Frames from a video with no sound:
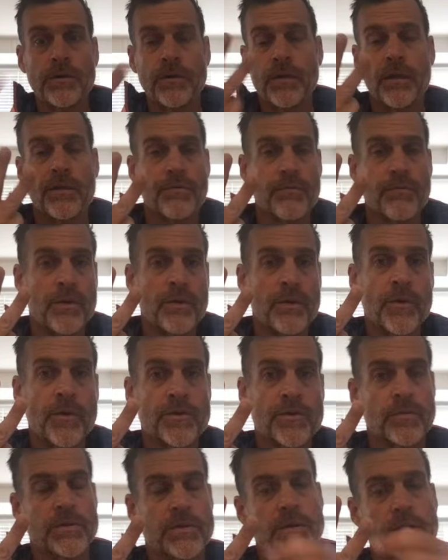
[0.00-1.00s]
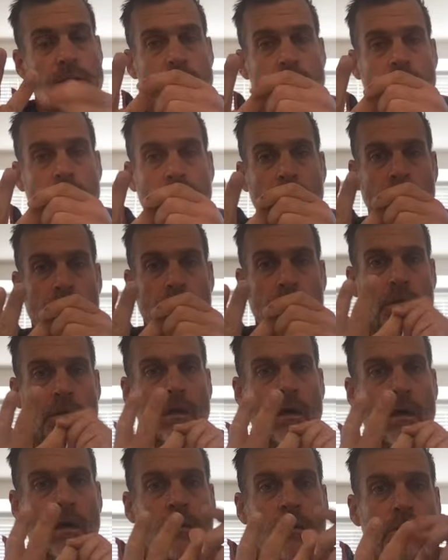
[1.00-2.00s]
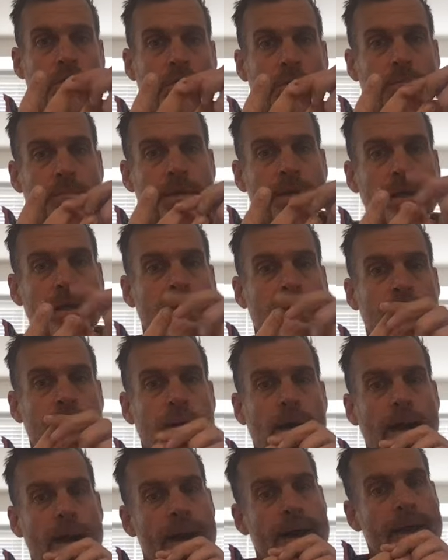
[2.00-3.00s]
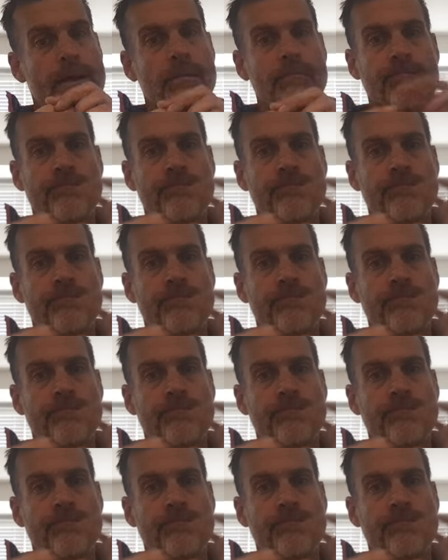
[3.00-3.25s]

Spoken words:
You get 3 mode switches, low, medium, high.